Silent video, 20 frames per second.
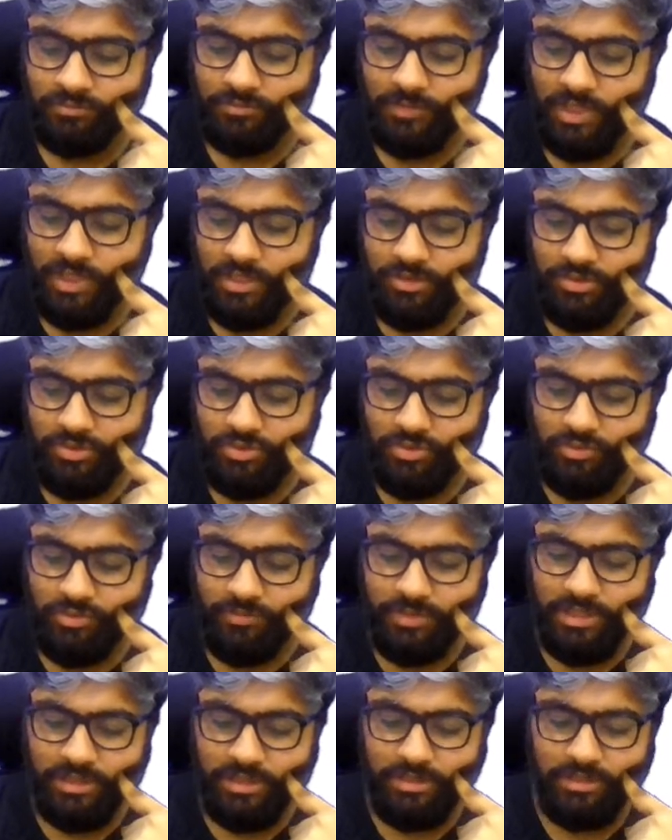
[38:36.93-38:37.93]
Is
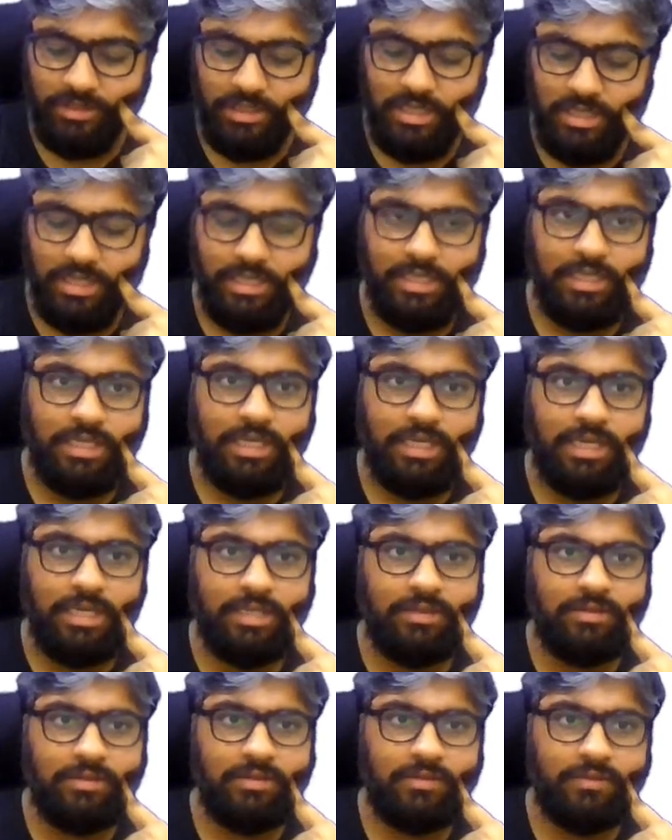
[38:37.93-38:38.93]
Sumit
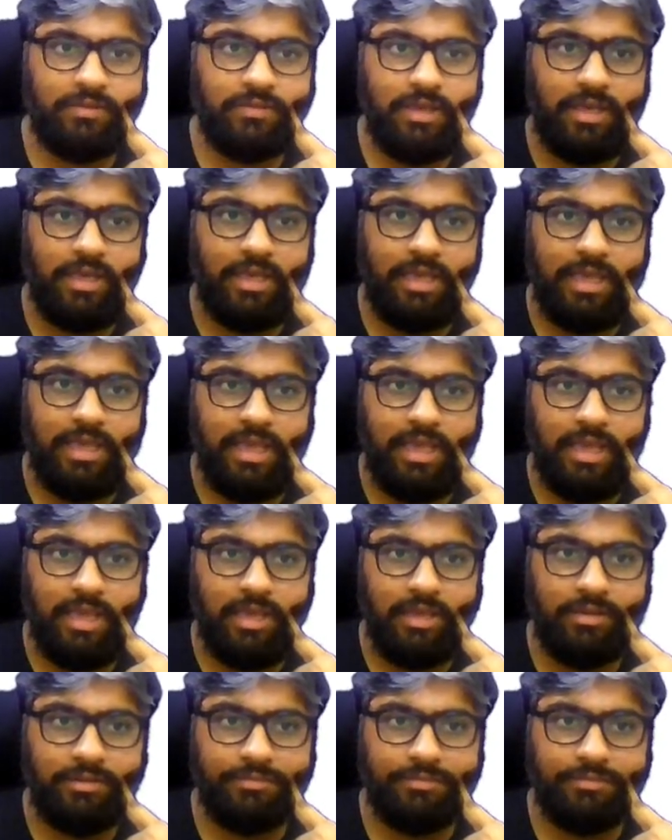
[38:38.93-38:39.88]
Aniket say A?